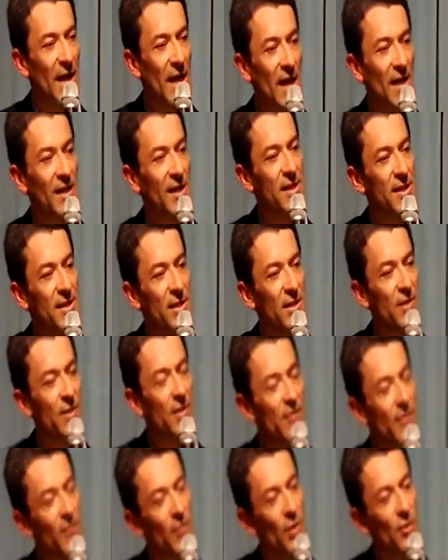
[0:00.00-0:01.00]
not listening to
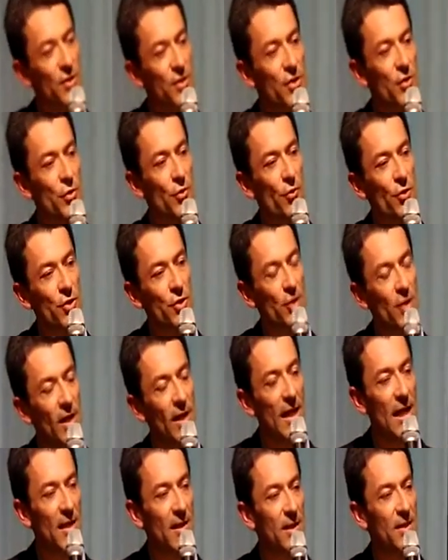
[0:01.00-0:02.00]
the folks in Georgia, they're
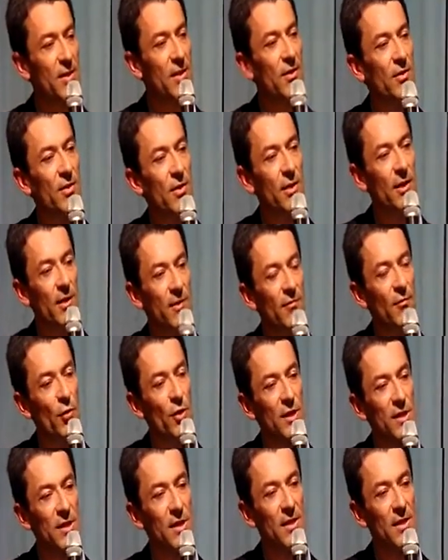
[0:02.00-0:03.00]
not listening to the
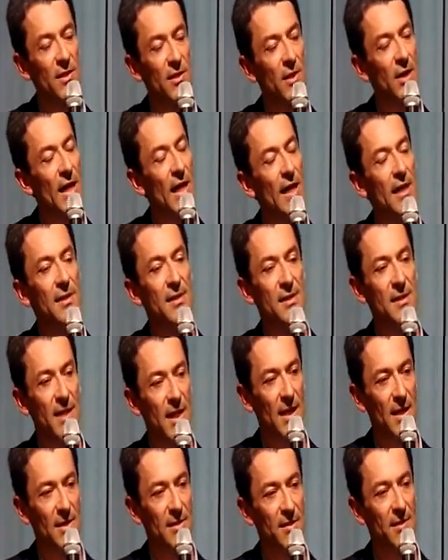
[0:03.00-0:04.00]
voices in the United
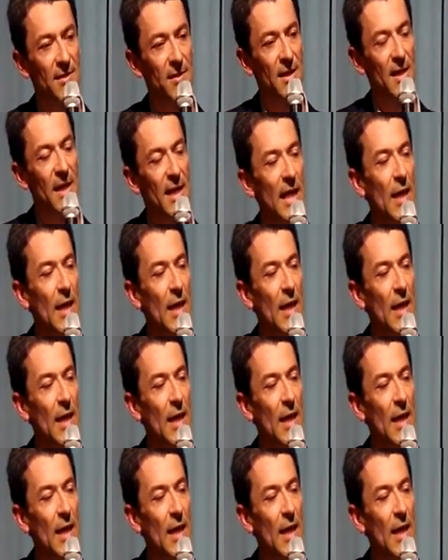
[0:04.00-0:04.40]
States.